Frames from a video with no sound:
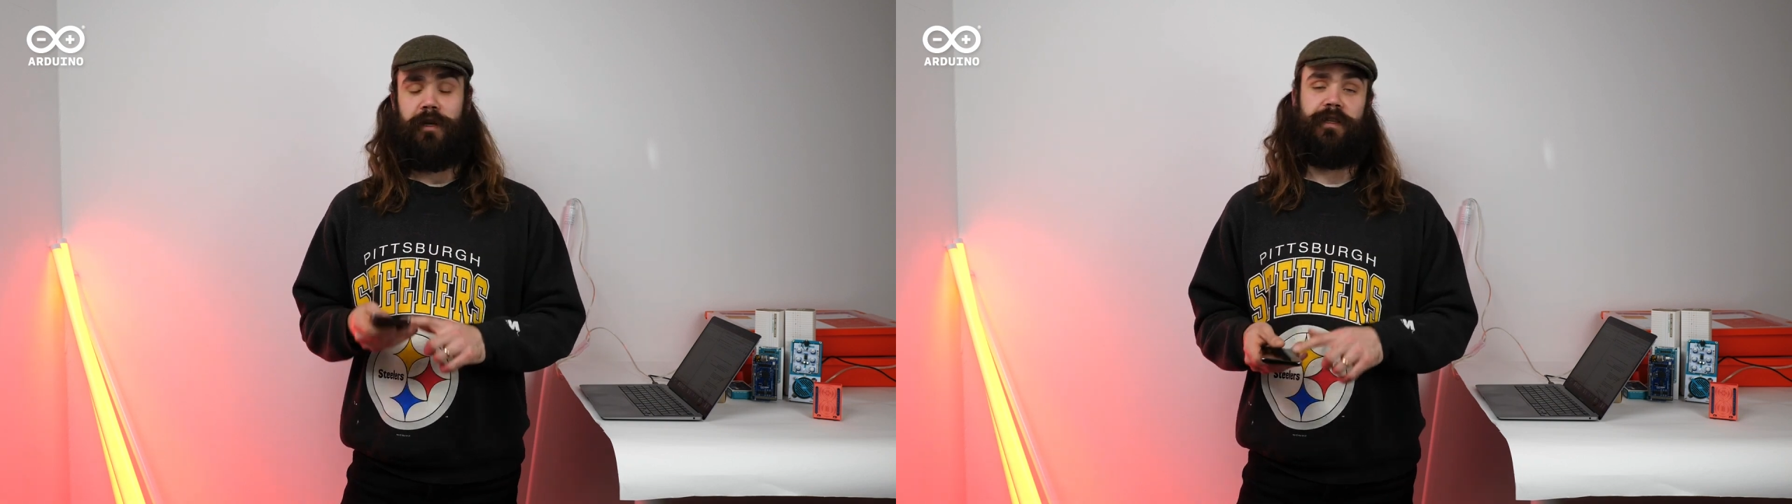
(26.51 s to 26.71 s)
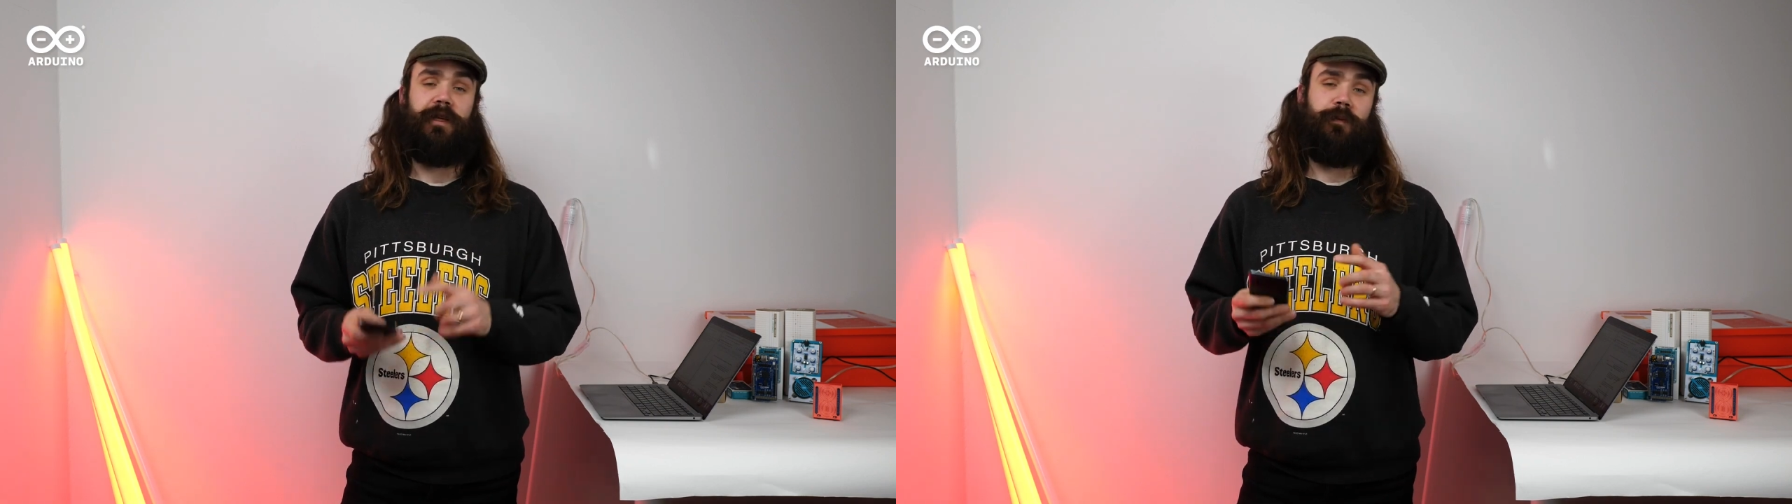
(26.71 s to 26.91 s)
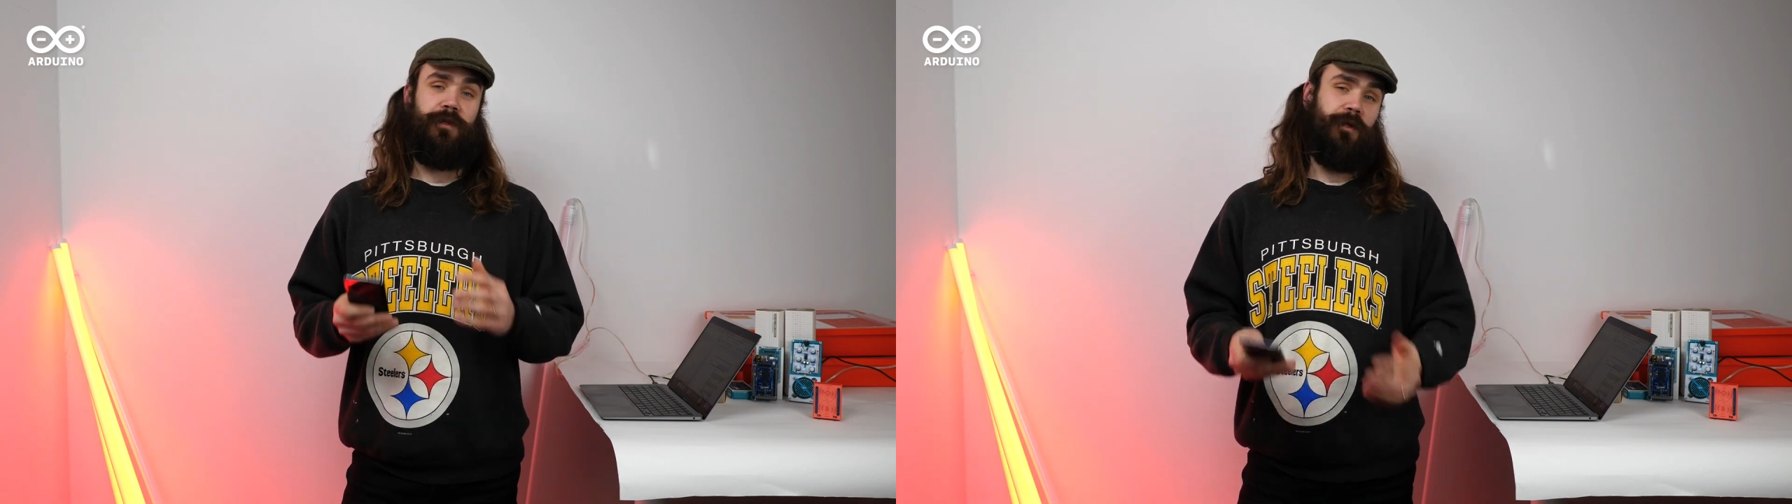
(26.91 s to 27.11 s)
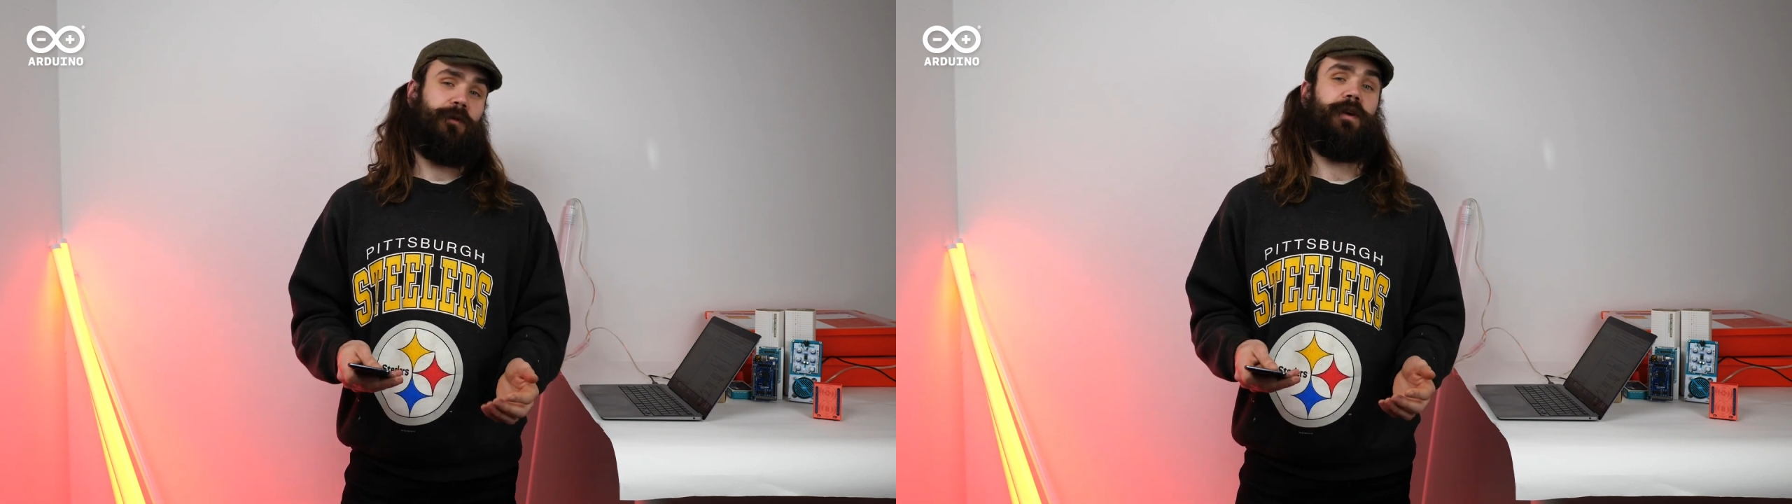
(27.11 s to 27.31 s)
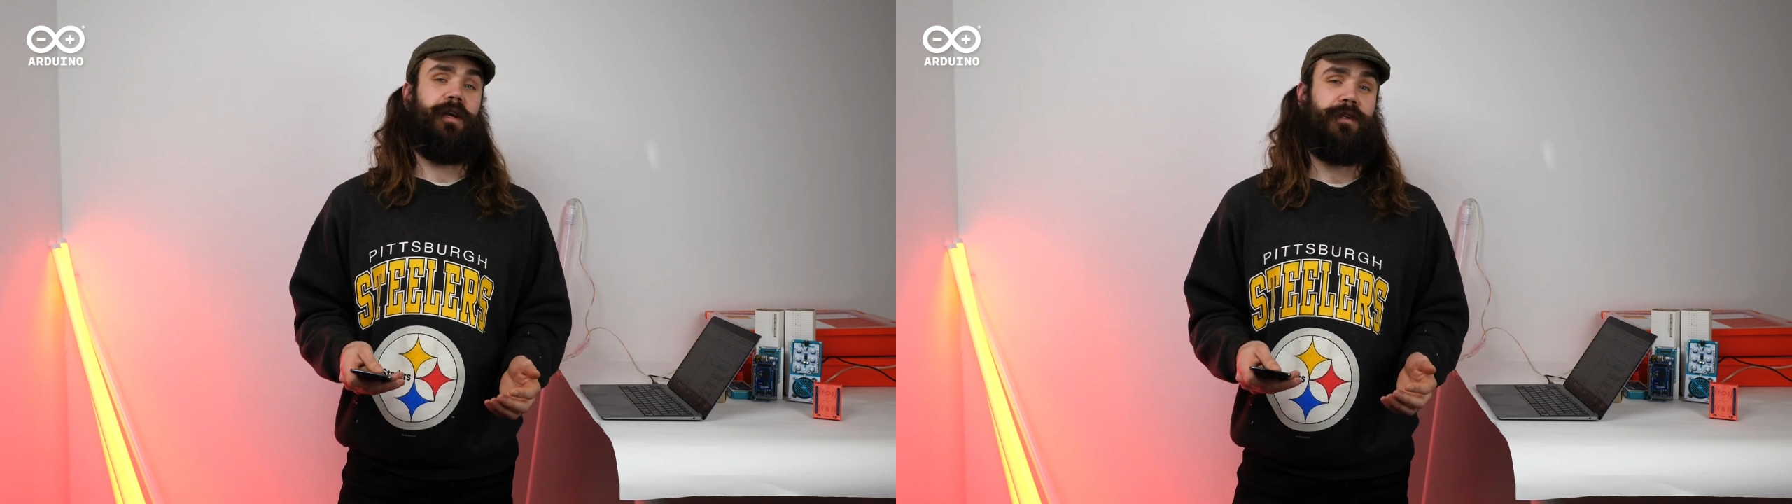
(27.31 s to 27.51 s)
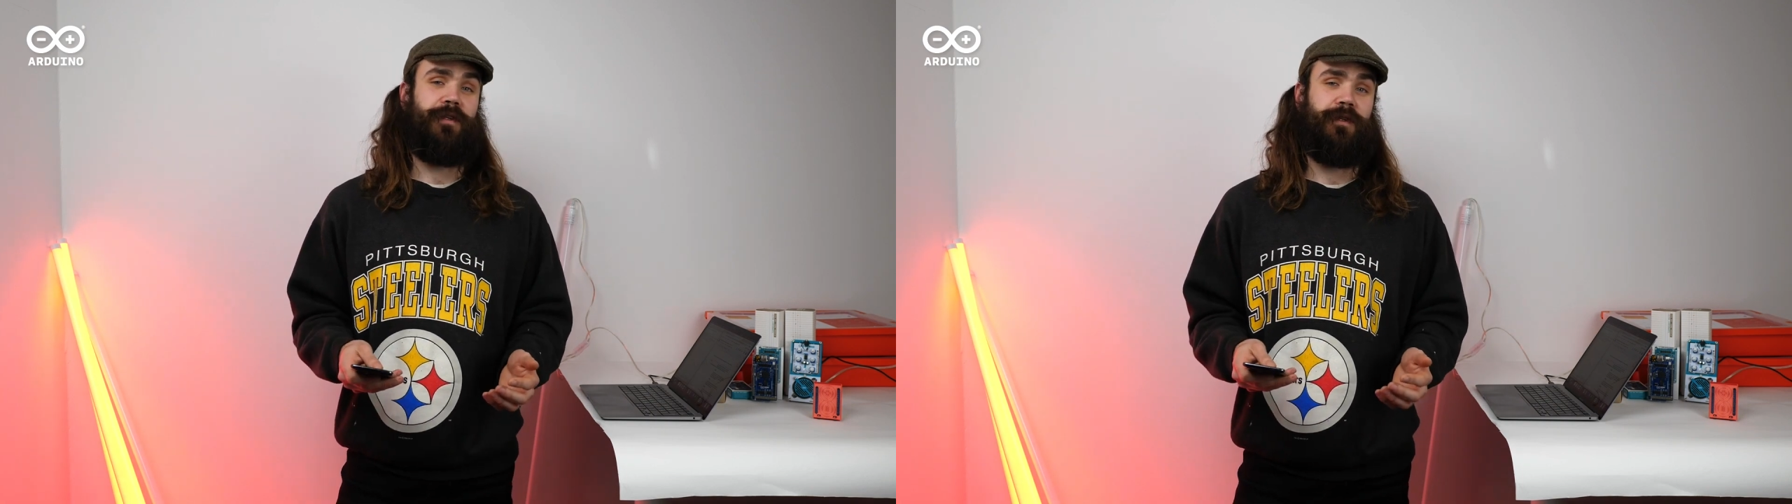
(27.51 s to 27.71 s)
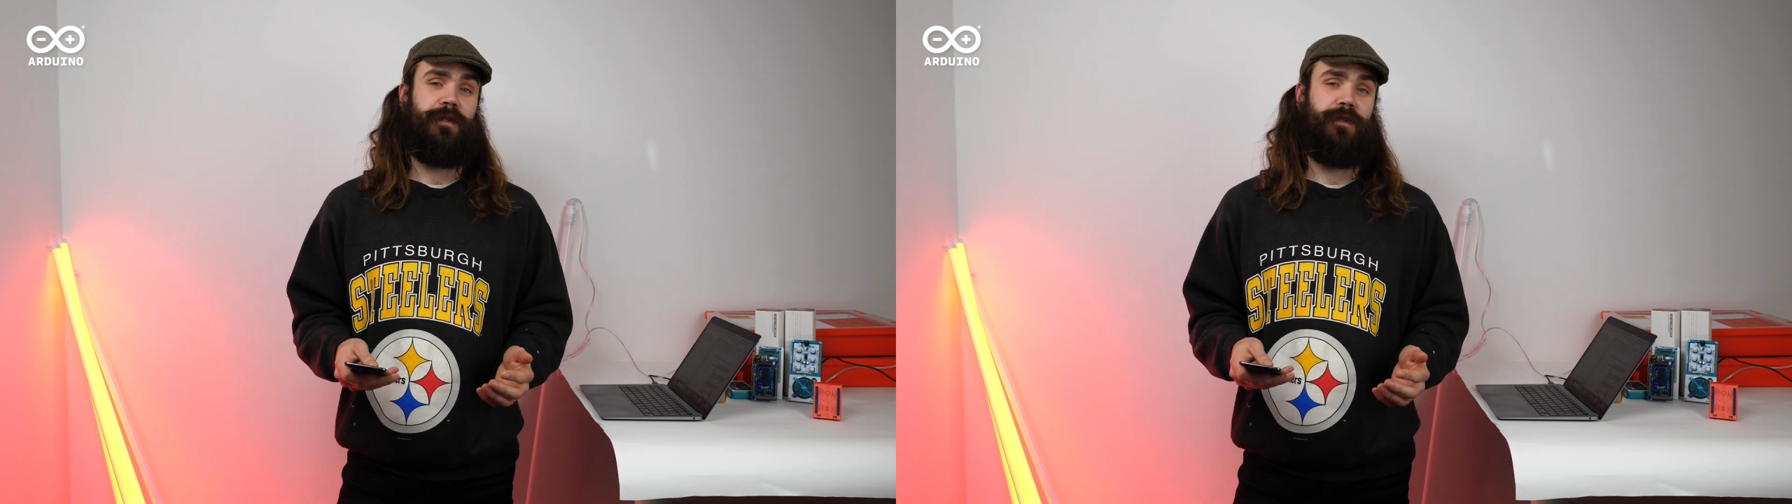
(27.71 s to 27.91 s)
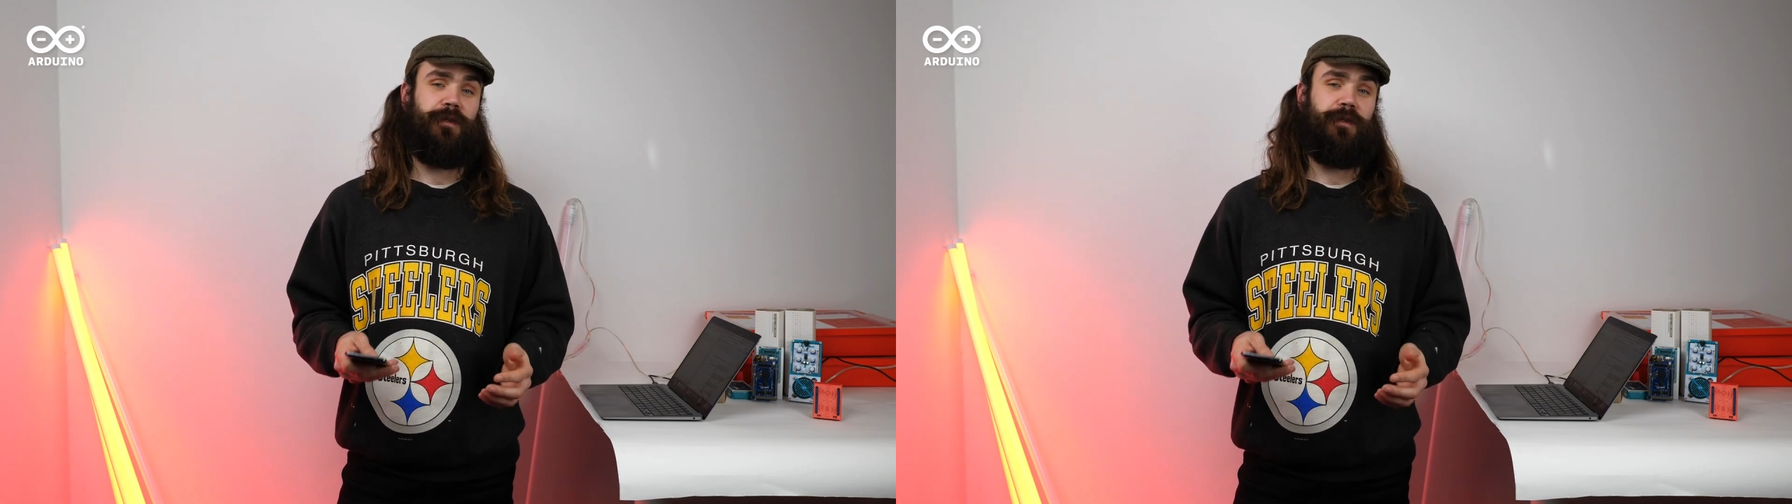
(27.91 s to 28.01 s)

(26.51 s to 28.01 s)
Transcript: and then be synchronized